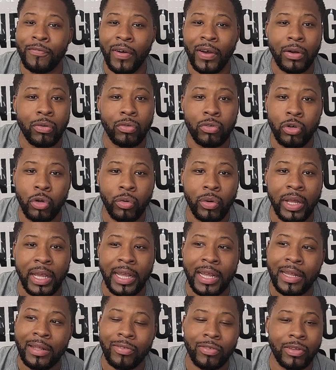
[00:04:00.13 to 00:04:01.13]
if I don't know the
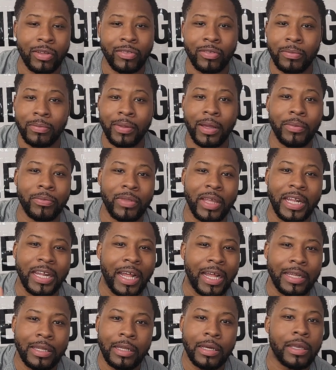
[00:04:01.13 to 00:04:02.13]
answer, sometimes they're
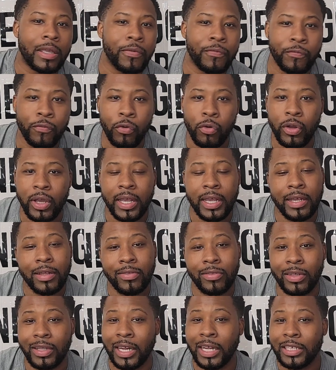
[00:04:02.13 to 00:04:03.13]
not looking for an
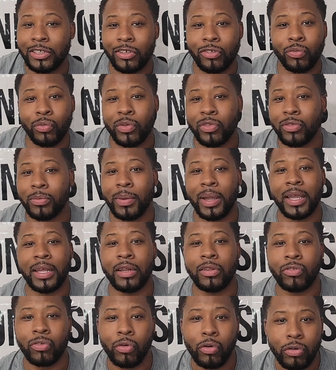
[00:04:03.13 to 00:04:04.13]
answer. They just want somebody
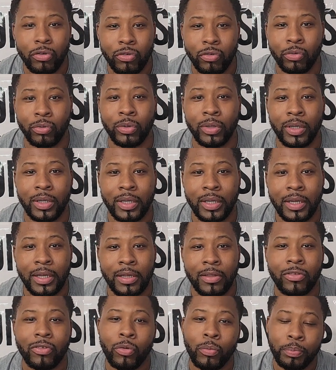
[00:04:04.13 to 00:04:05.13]
to talk to.
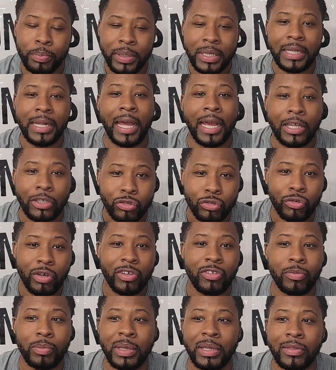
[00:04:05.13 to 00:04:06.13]
So be that.
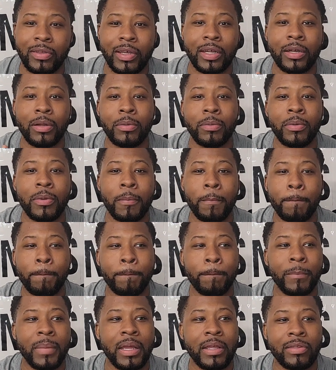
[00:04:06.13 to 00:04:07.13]
Trust me, it's
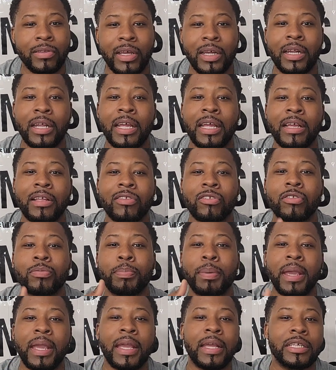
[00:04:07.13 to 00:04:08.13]
gonna
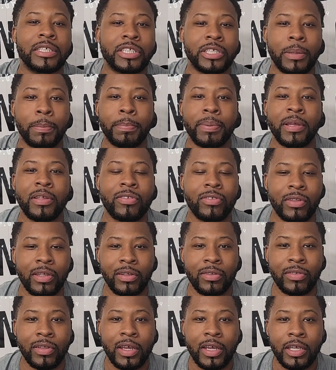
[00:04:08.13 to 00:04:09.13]
expand your
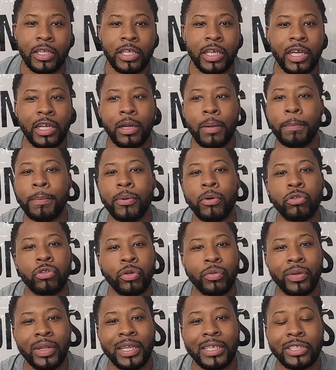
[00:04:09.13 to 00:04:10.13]
business. You're gonna build
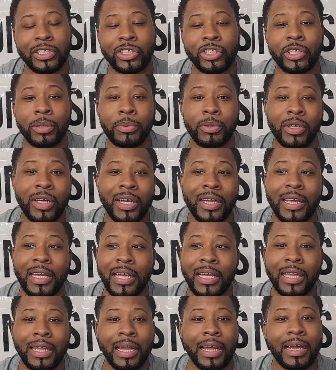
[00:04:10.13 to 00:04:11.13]
a relationship. You're gonna
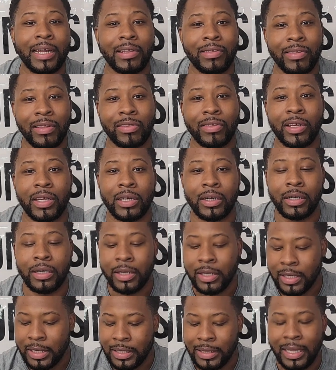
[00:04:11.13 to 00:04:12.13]
get clients that's gonna
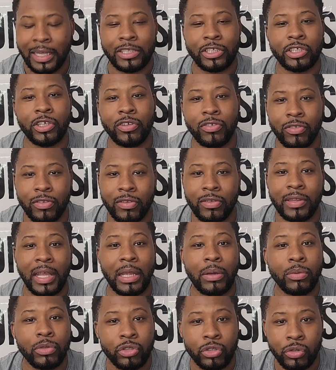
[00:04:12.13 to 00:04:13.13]
not just
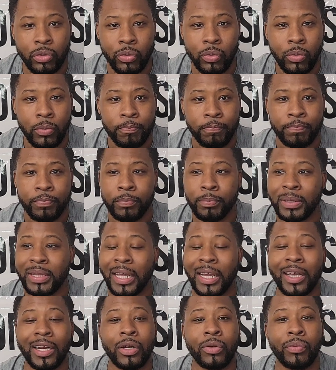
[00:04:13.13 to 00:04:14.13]
stay with you, but
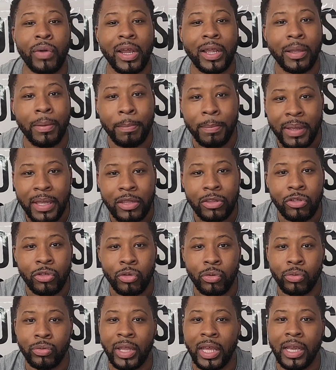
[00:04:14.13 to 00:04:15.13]
they're gonna recommend
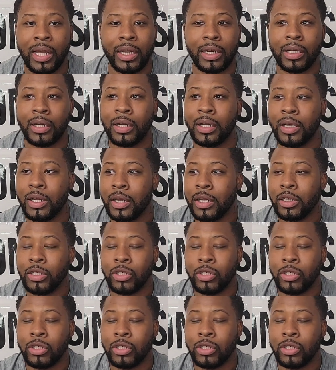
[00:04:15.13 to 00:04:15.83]
you. They're gonna,